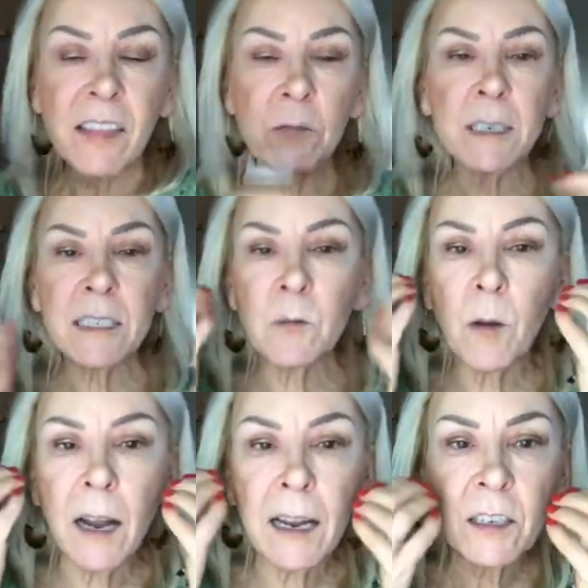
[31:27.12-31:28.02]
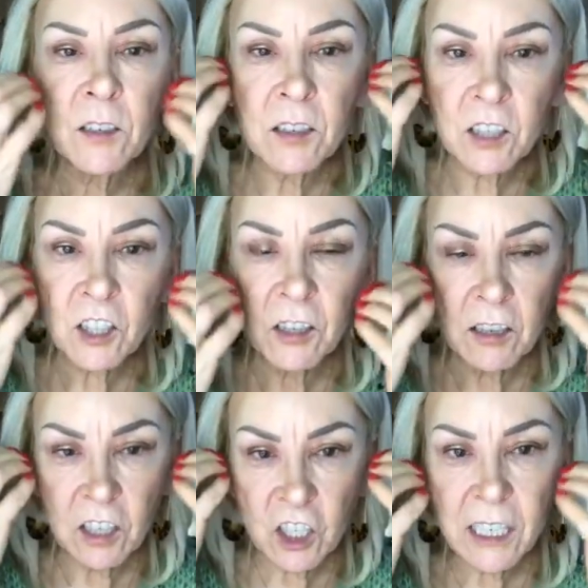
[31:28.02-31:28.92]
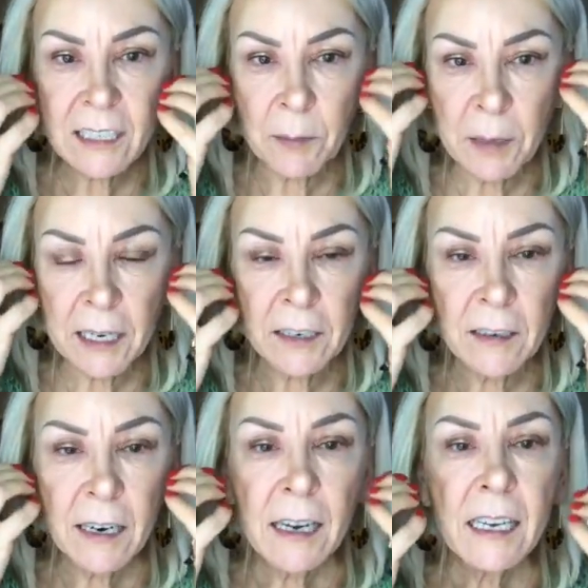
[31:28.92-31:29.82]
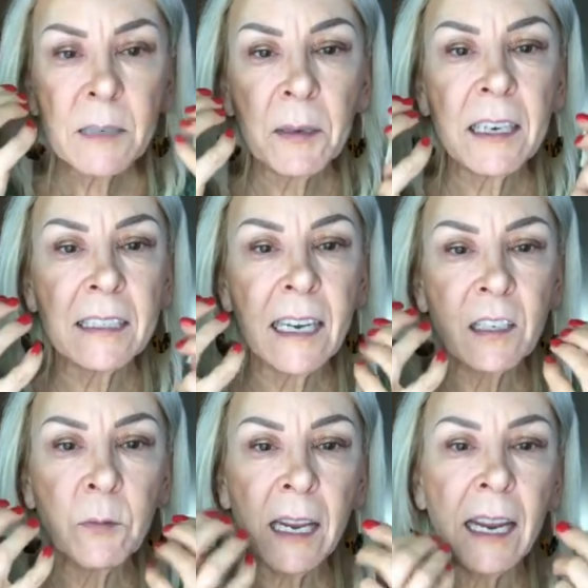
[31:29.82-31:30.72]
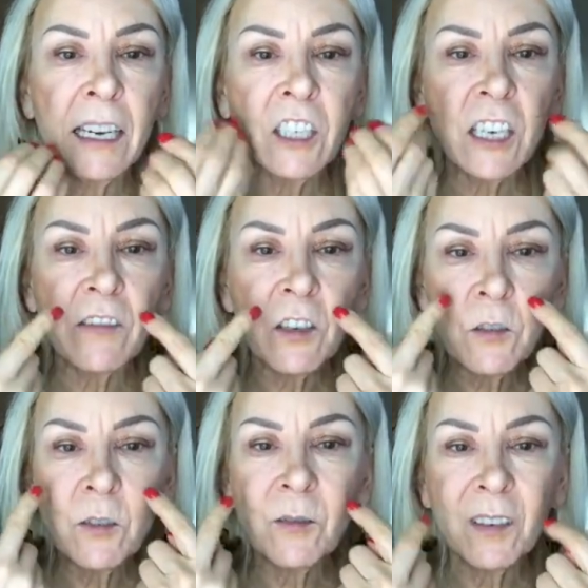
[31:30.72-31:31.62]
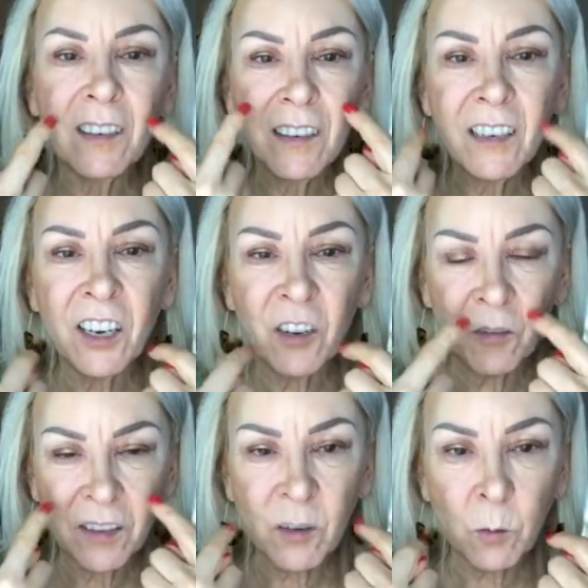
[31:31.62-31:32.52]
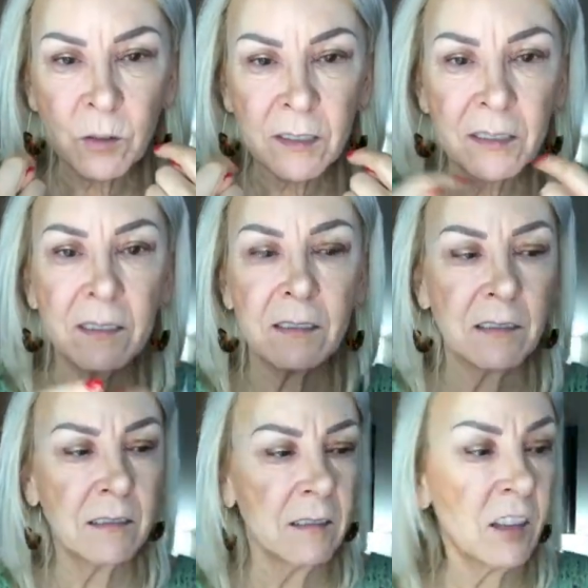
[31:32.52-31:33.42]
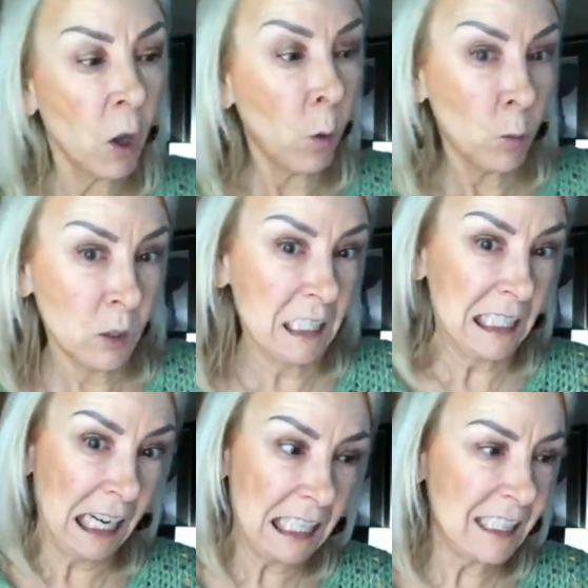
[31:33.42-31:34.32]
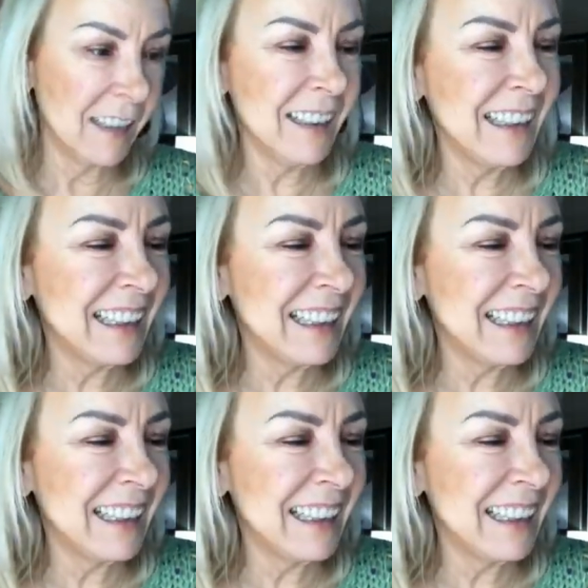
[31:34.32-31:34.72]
And the reason why I do the, the cheeks up here is because as we age, if you, you know, the olden, the olden days,